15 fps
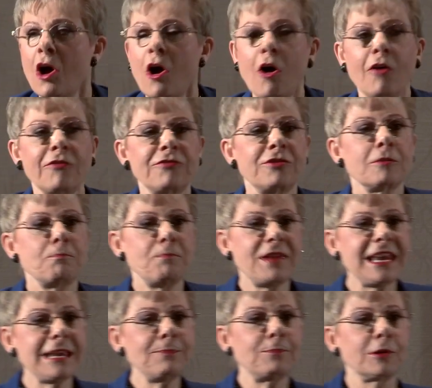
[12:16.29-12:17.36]
of the
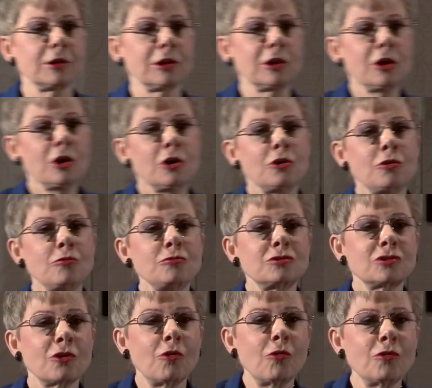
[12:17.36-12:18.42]
people who
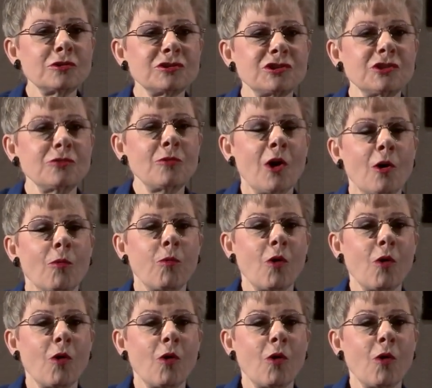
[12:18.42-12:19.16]
taught you